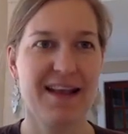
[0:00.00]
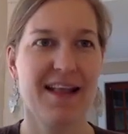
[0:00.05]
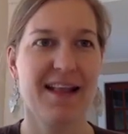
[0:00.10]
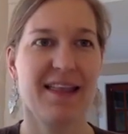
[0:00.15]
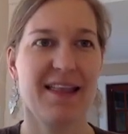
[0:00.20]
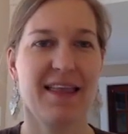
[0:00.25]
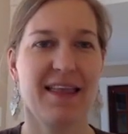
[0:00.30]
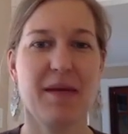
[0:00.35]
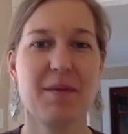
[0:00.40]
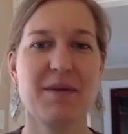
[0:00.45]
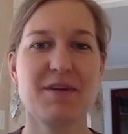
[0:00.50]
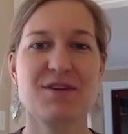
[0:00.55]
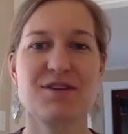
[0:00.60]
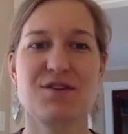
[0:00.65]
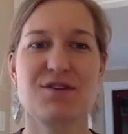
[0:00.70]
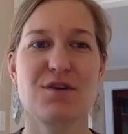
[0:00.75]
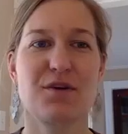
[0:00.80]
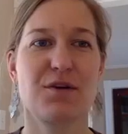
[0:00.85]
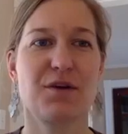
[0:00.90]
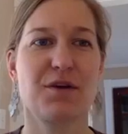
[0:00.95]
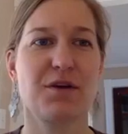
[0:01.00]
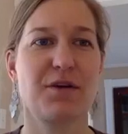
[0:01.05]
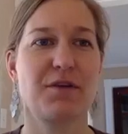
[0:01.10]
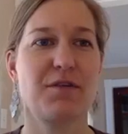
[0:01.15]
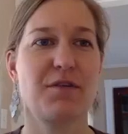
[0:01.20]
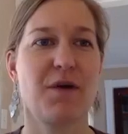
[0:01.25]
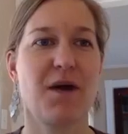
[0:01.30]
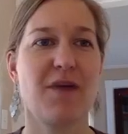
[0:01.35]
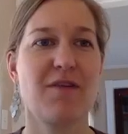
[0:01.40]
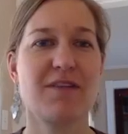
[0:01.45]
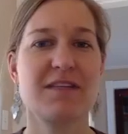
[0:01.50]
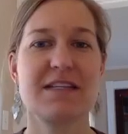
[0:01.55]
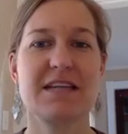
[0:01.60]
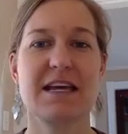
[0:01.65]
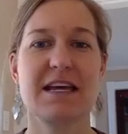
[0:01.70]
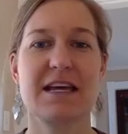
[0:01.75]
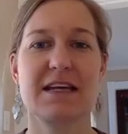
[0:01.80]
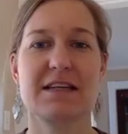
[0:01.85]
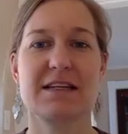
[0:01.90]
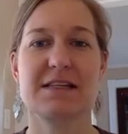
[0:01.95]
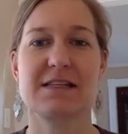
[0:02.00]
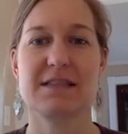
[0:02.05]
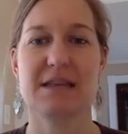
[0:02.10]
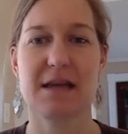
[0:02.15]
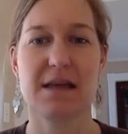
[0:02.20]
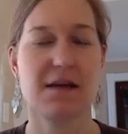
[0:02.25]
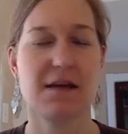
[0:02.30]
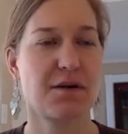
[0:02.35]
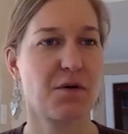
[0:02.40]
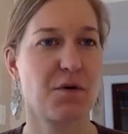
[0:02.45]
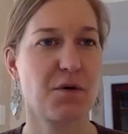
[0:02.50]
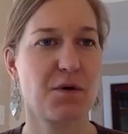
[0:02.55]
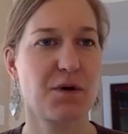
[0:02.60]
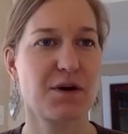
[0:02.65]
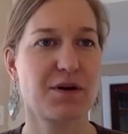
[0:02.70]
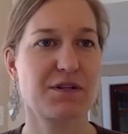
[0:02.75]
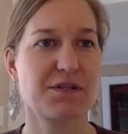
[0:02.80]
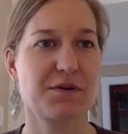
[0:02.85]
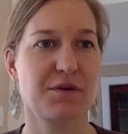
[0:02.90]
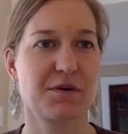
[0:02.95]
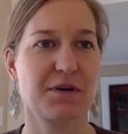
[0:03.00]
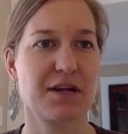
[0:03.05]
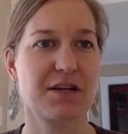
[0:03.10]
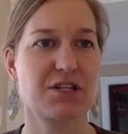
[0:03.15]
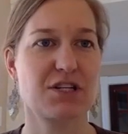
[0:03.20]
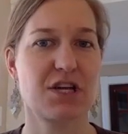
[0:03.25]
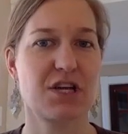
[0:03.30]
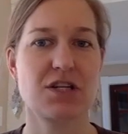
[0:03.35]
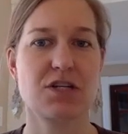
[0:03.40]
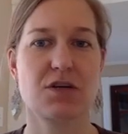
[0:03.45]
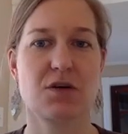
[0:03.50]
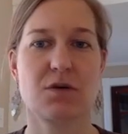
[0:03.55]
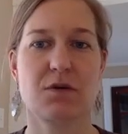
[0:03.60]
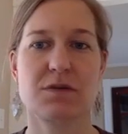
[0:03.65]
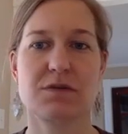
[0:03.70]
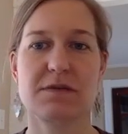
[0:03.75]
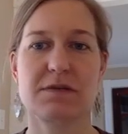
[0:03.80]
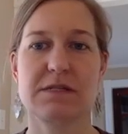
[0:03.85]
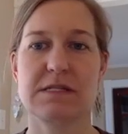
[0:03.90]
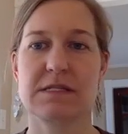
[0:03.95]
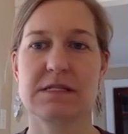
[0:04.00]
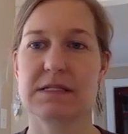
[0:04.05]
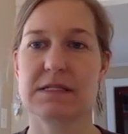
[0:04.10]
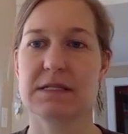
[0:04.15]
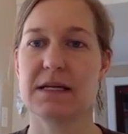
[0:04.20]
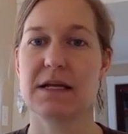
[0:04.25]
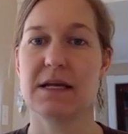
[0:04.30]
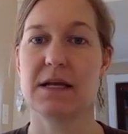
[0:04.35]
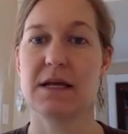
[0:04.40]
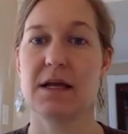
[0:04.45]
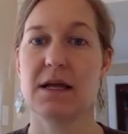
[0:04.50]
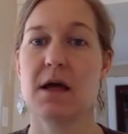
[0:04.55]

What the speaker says: Like I mentioned earlier, if you haven't taken a psych course or an education course recently,